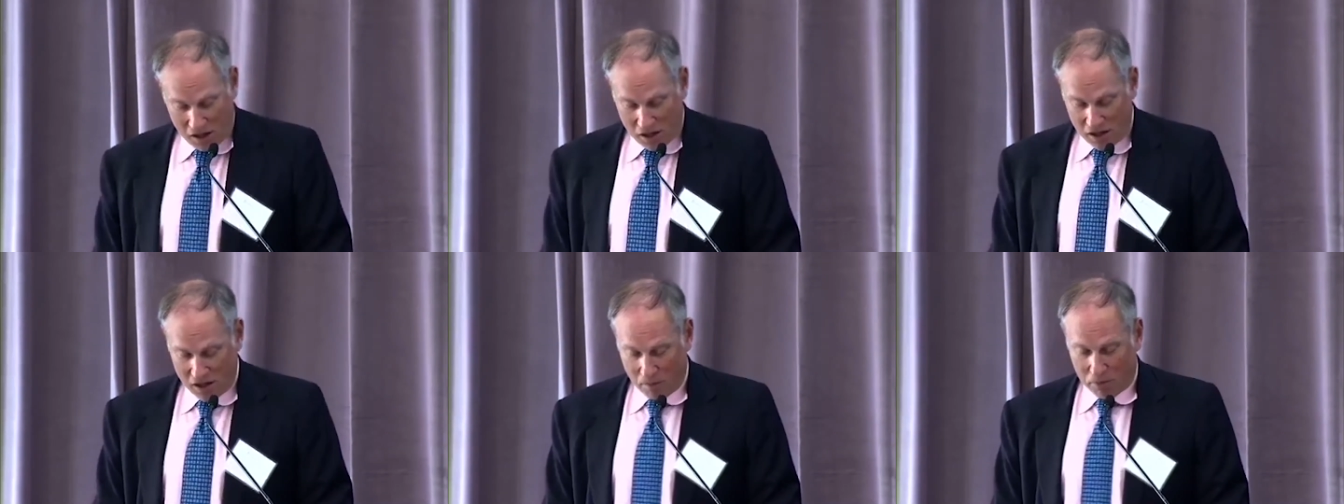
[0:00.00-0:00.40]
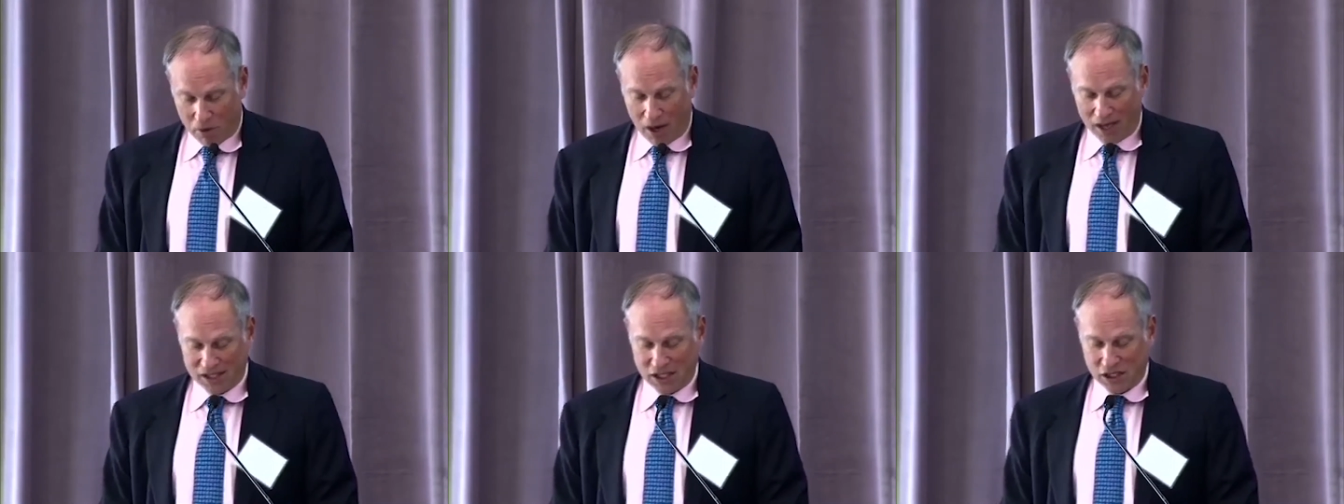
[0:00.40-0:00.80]
The
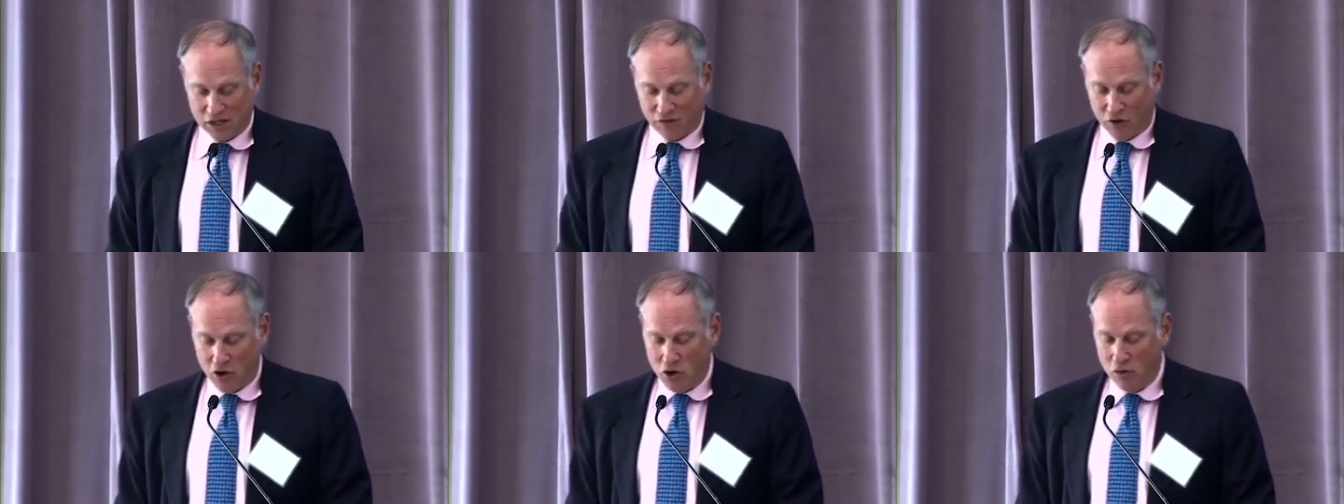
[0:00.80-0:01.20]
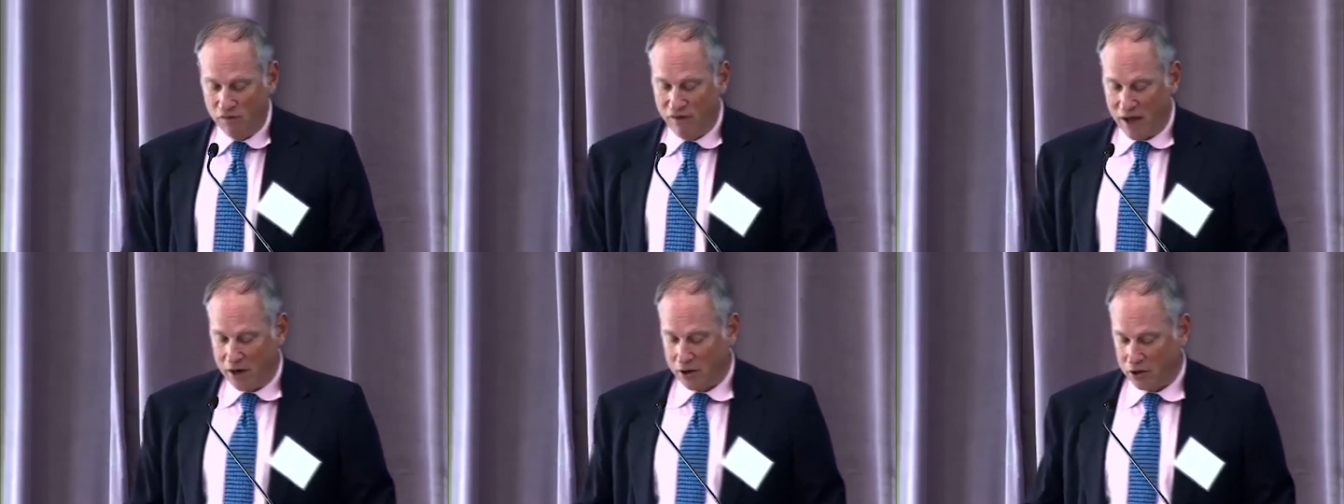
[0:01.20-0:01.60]
process for a new
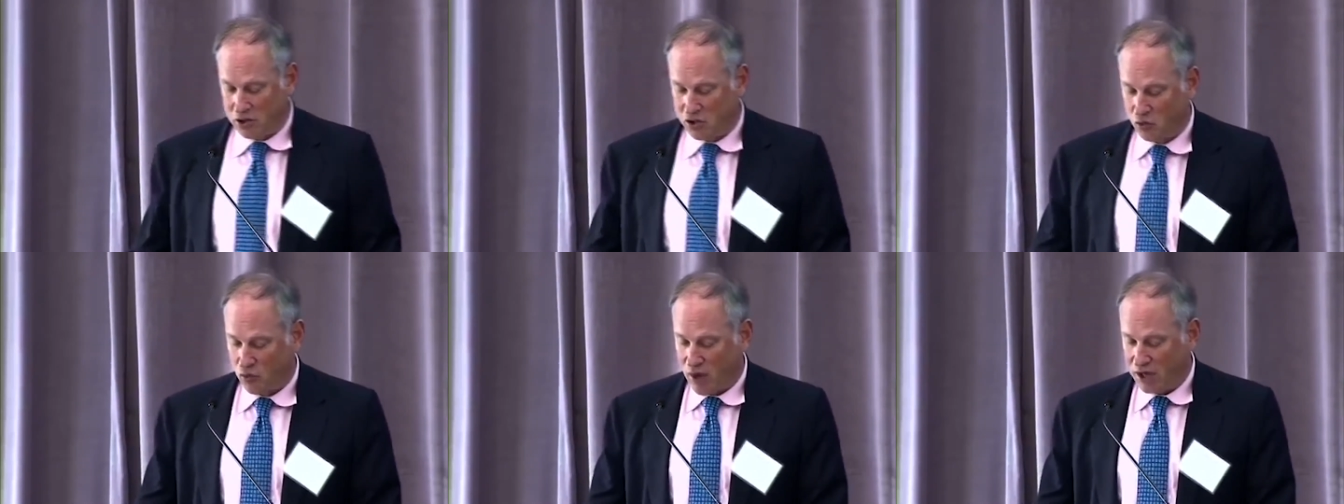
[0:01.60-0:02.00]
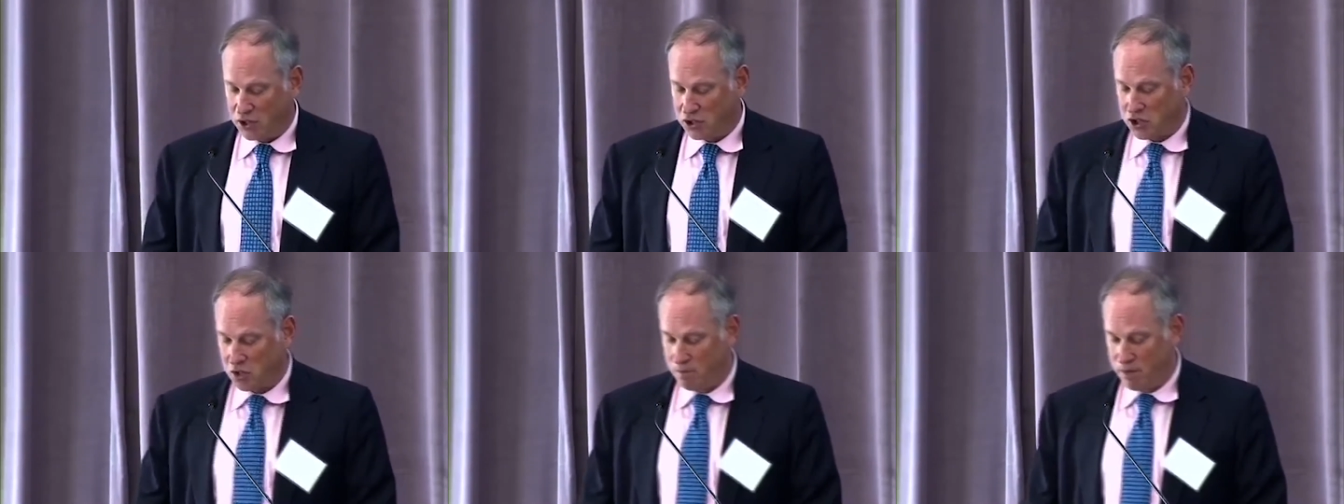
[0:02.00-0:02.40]
vendor to
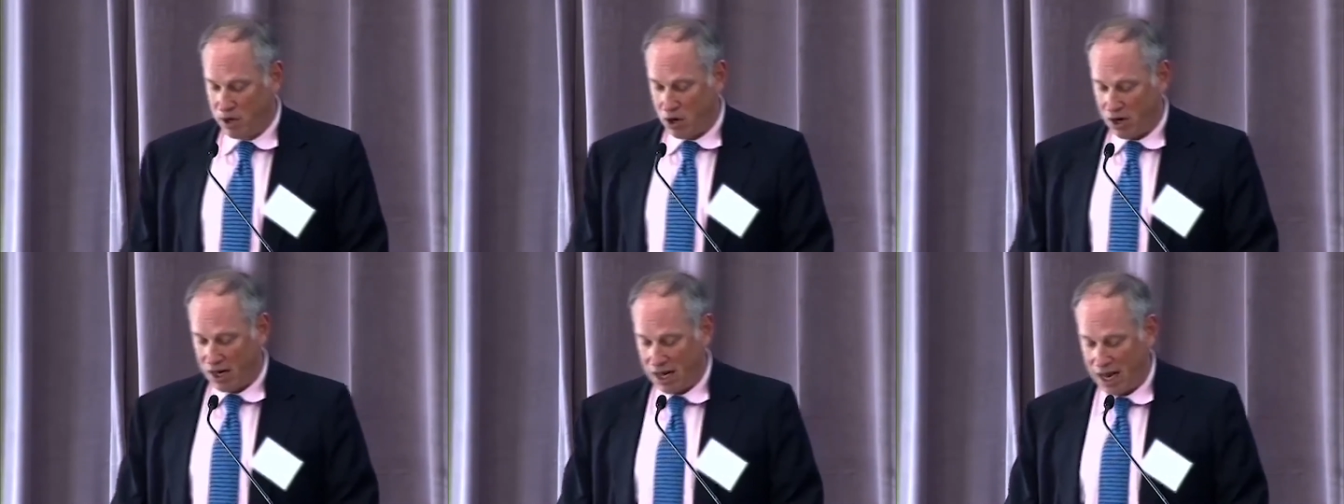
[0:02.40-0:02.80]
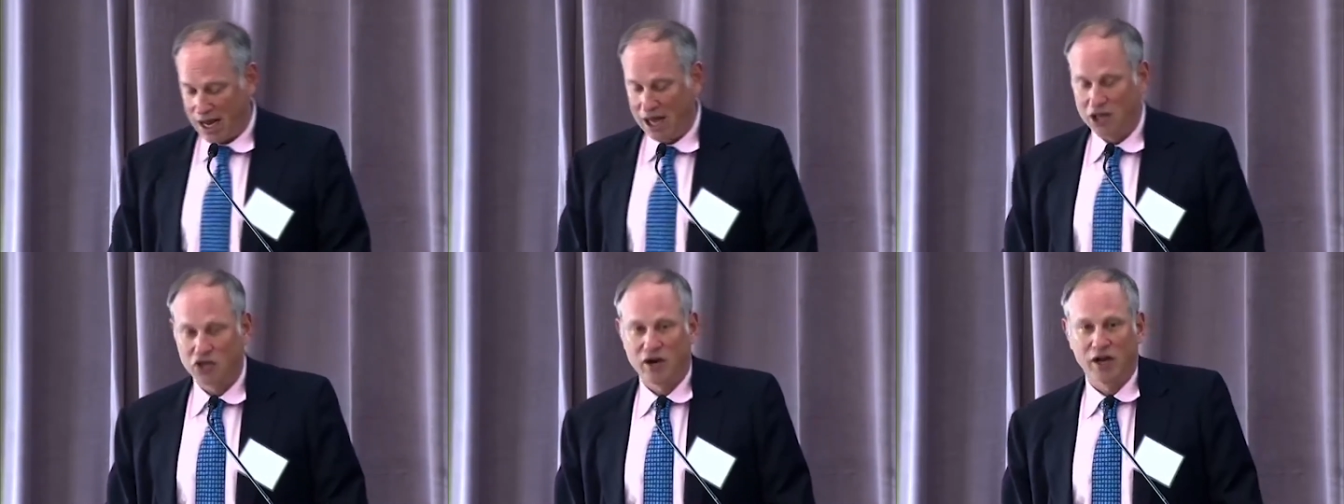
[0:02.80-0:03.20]
register to bid on a
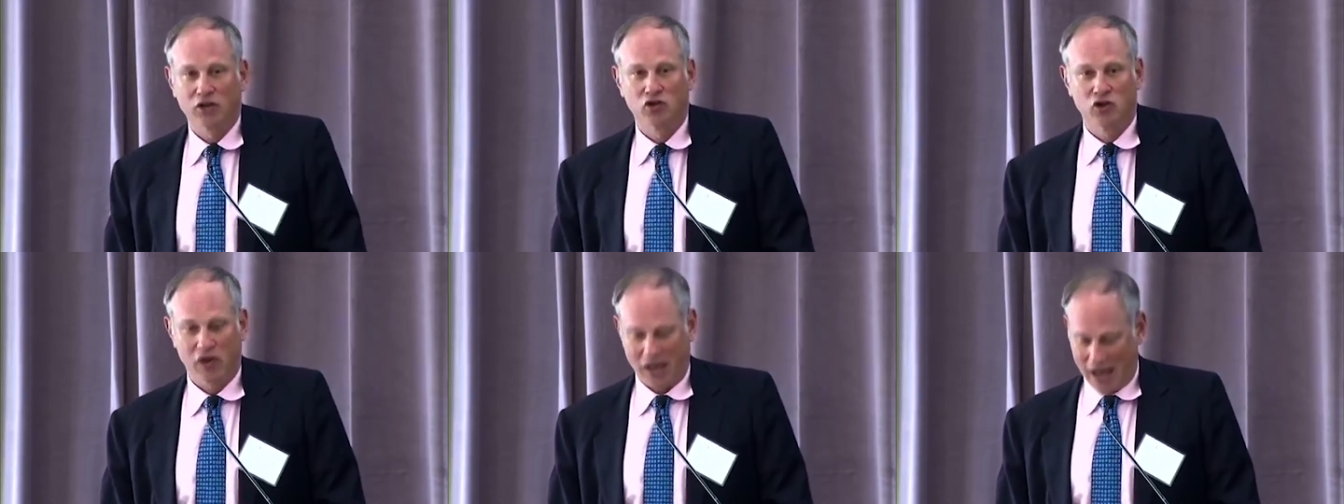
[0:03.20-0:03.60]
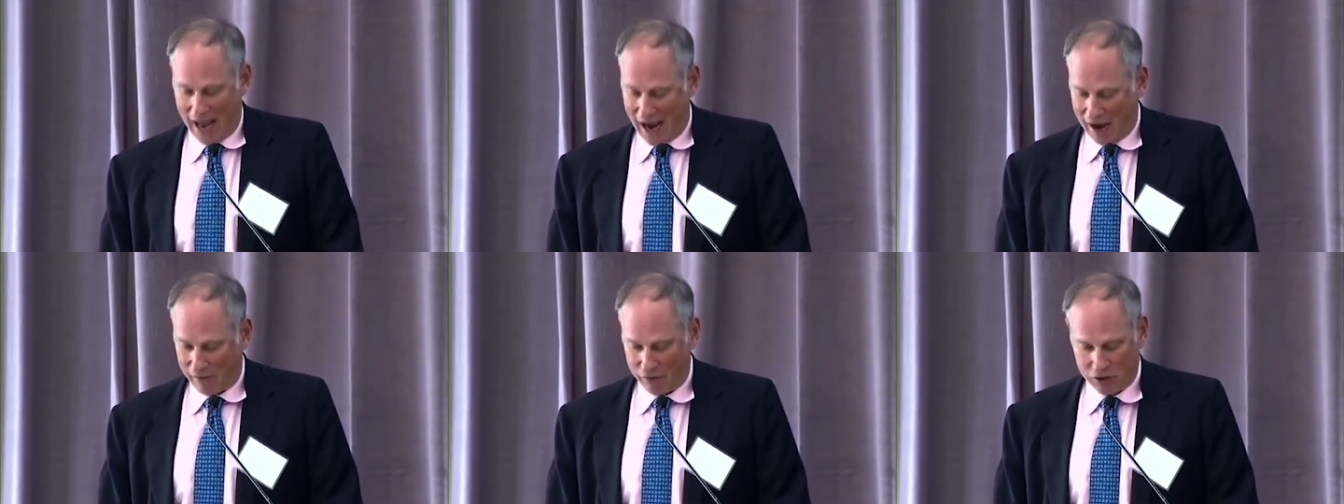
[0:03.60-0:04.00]
contract took an
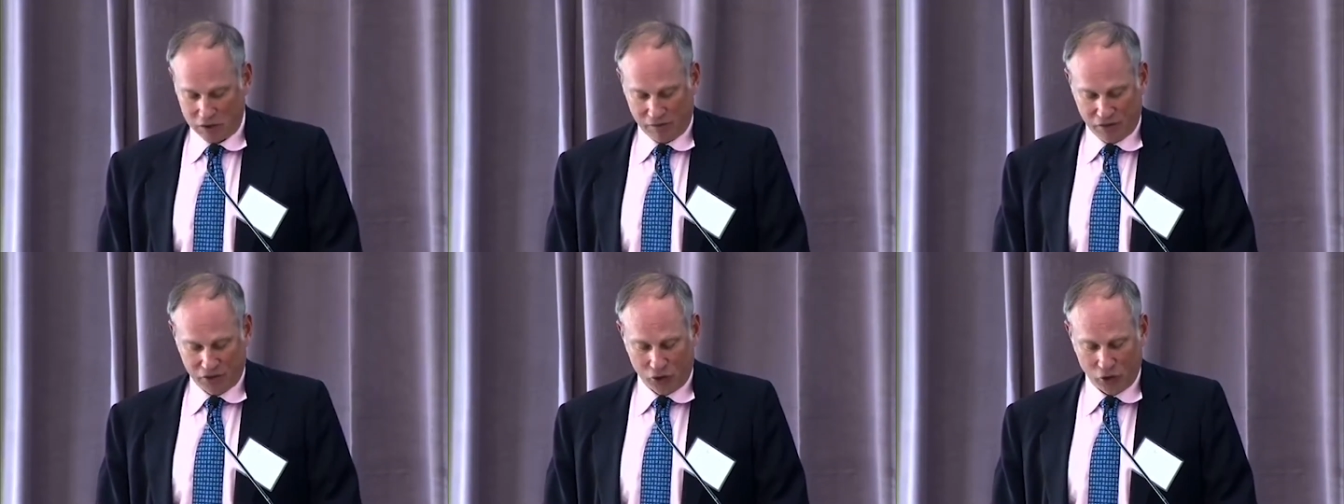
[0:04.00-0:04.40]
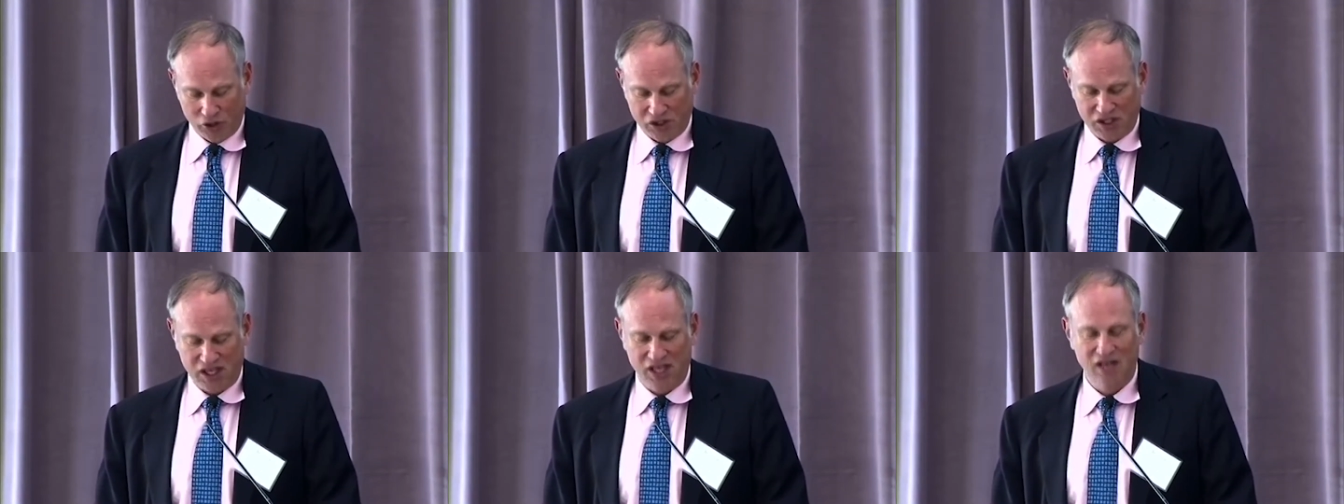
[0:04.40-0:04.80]
average of
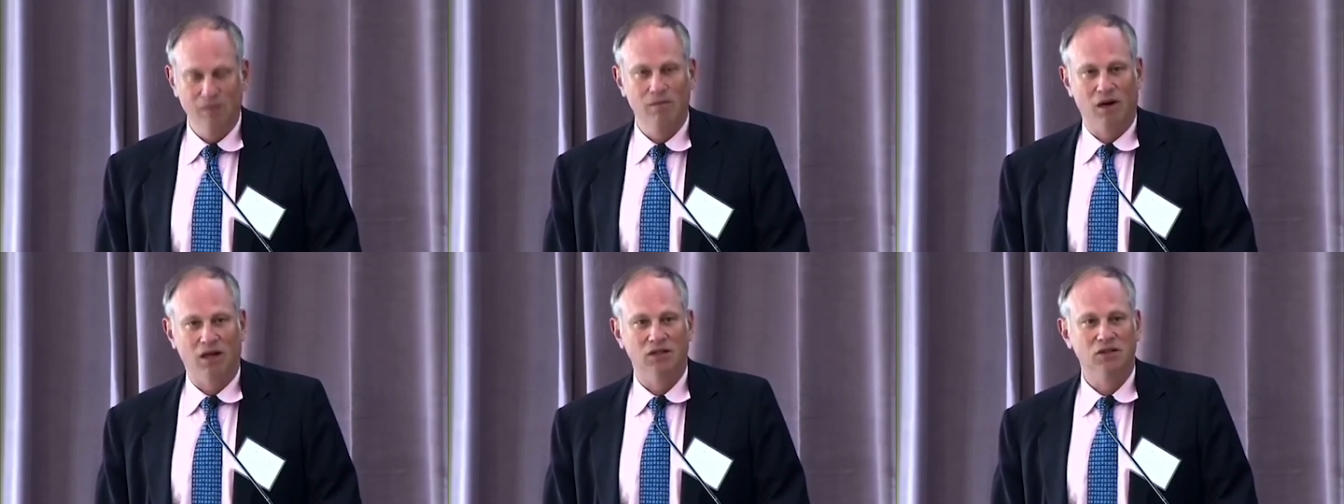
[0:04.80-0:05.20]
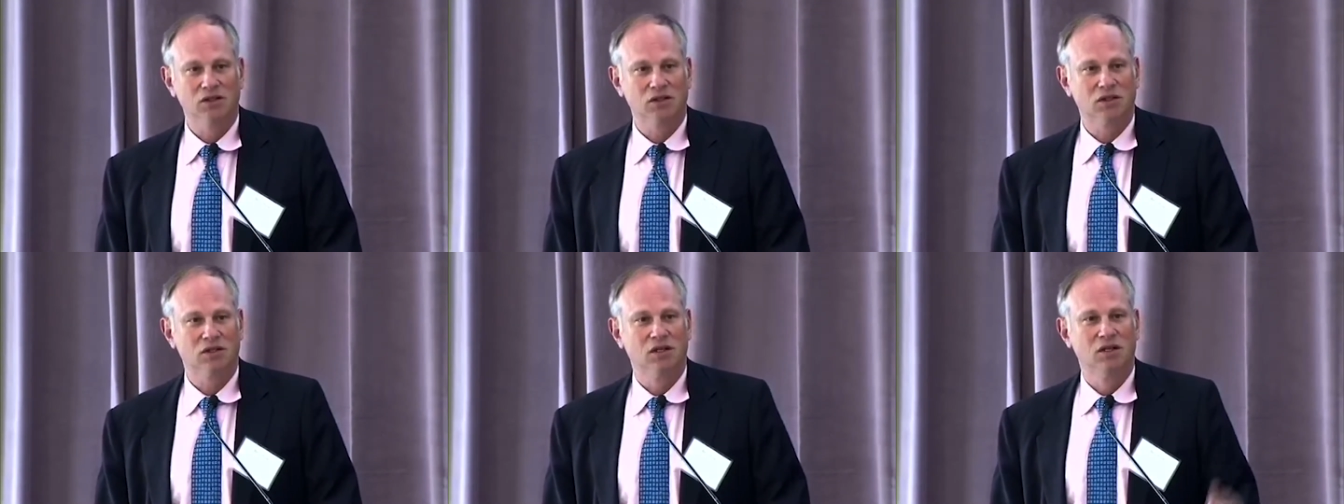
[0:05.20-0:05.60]
13 months,